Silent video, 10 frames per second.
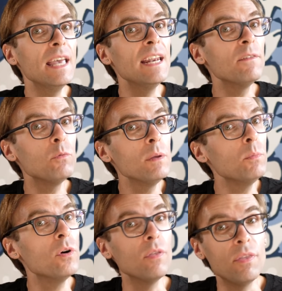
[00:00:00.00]
And if we
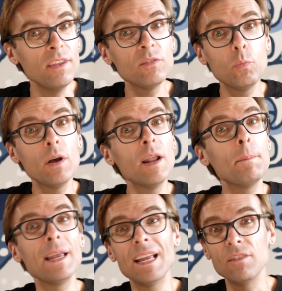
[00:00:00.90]
put this one
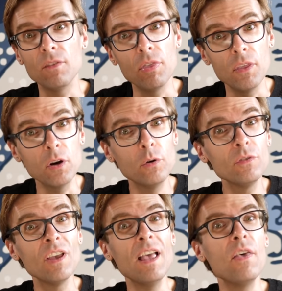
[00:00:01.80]
up against
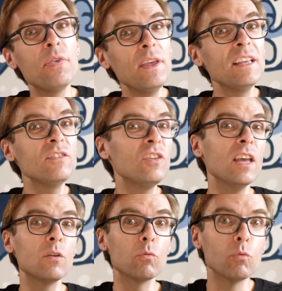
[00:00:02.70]
those, things
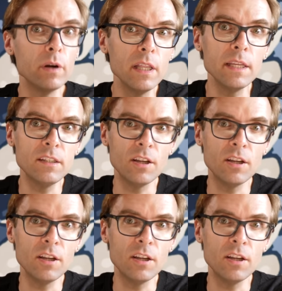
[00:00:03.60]
get really